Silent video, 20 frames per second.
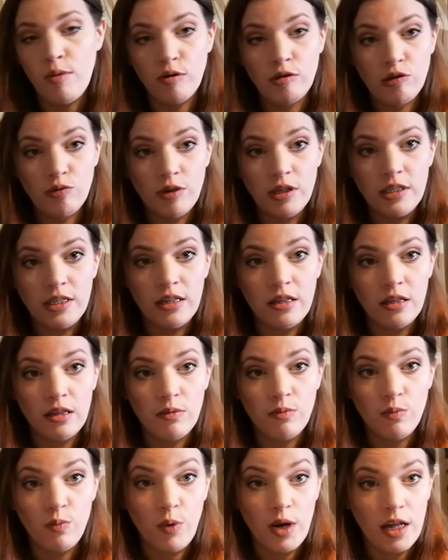most recent
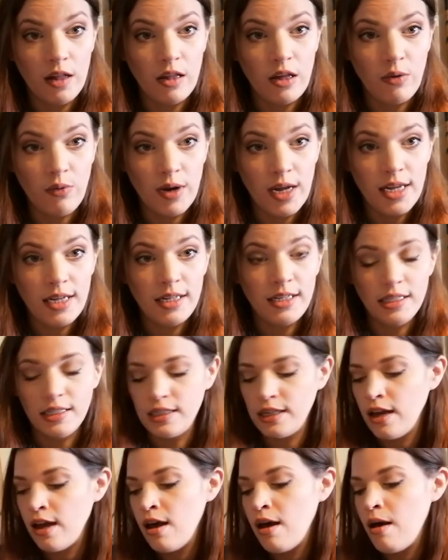weekly reads,